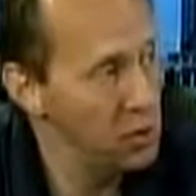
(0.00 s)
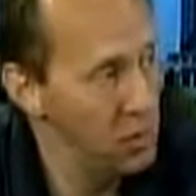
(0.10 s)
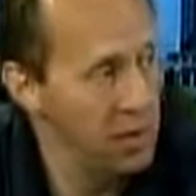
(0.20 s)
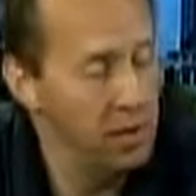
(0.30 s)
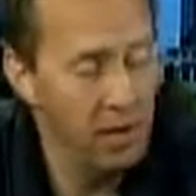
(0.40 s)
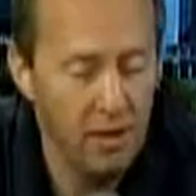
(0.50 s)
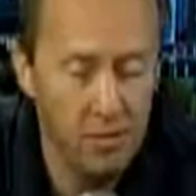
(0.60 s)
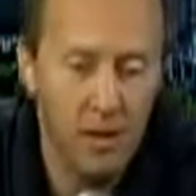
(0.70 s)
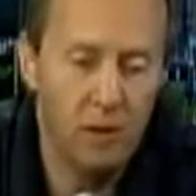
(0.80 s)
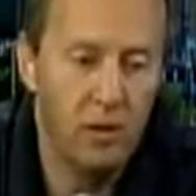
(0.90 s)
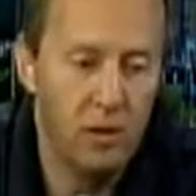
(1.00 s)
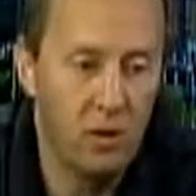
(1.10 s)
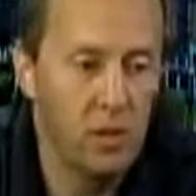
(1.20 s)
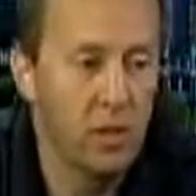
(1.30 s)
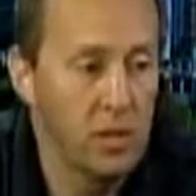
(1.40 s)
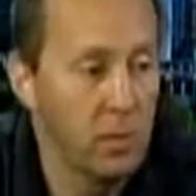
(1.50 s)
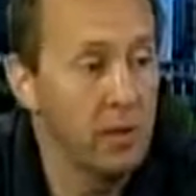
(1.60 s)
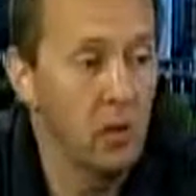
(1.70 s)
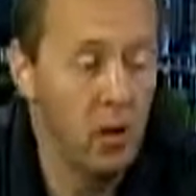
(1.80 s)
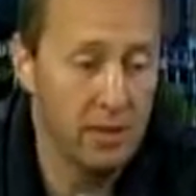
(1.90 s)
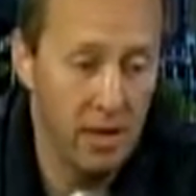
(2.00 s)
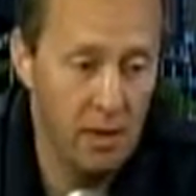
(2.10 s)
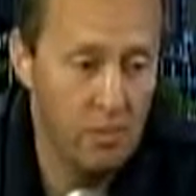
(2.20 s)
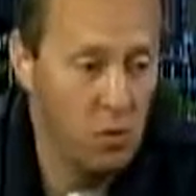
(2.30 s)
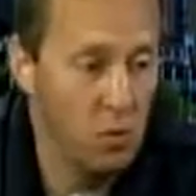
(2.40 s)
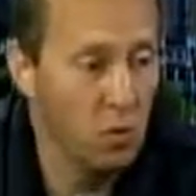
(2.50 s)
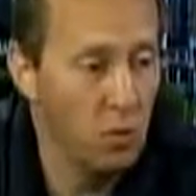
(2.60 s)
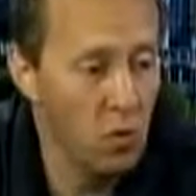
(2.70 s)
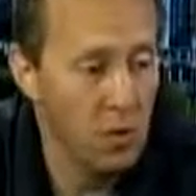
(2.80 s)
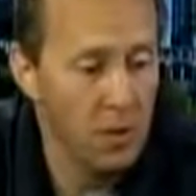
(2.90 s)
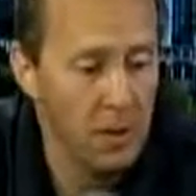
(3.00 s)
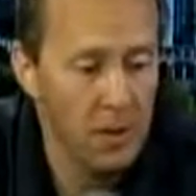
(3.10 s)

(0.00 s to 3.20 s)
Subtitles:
I'm analytical. I spent a lot of time in school.